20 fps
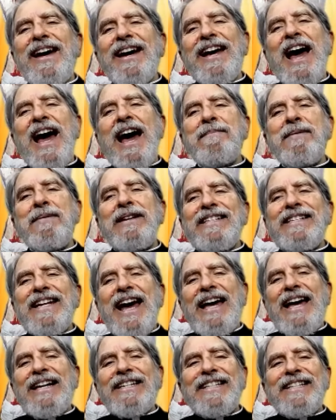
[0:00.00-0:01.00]

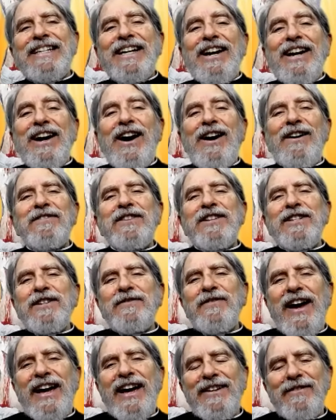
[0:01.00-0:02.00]
commandant of the
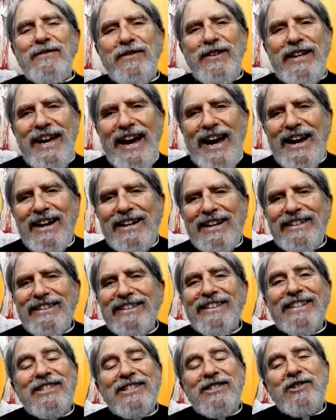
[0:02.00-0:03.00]
divine fiat.
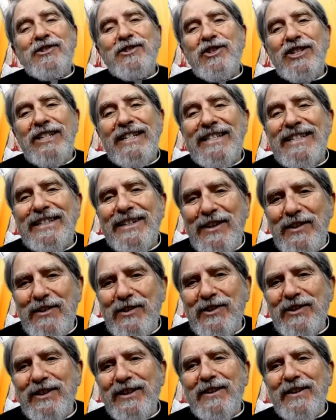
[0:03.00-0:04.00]
This is
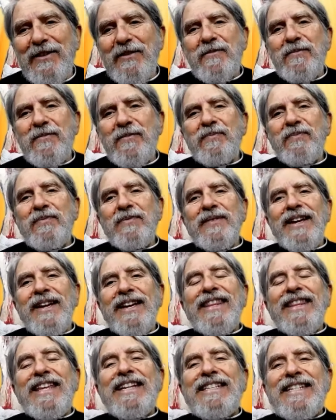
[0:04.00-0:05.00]
Jesus,
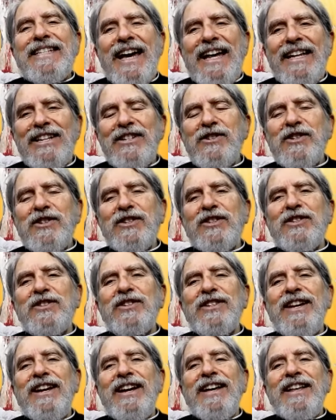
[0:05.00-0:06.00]
the intelligence,
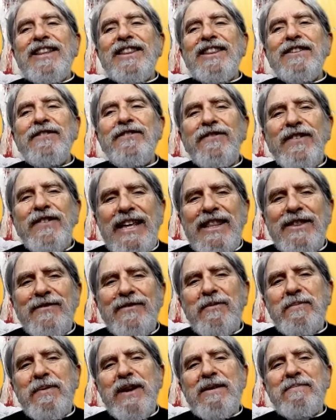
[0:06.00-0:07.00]
the faithful
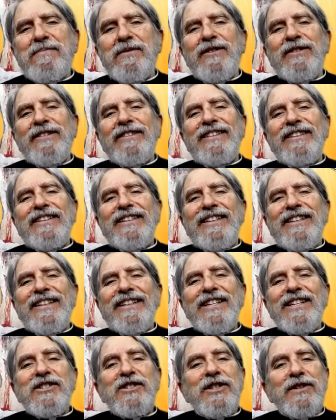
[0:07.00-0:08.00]
people.
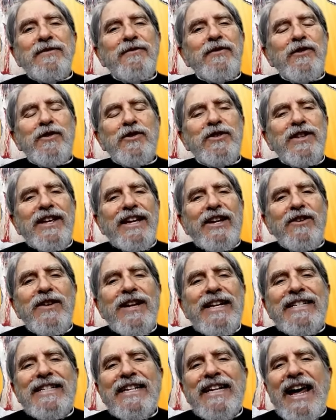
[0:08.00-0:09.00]
This is the first thing your
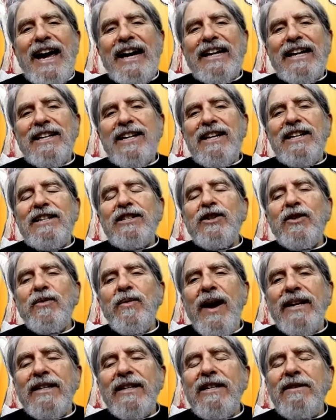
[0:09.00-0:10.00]
intellect,
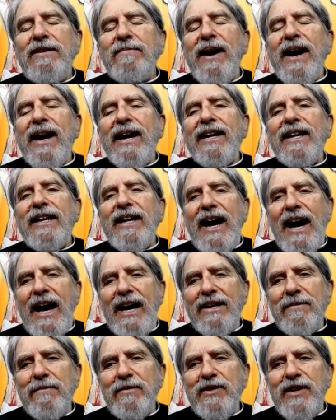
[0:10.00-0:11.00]
directed by God
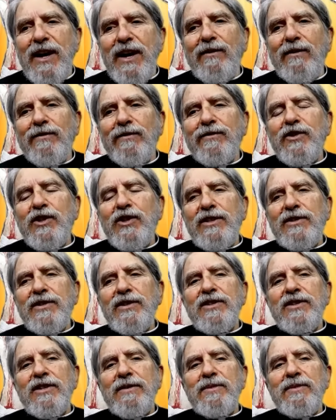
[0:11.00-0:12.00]
Himself,
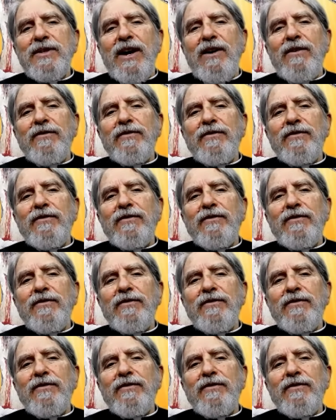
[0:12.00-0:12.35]
Jesus Himself,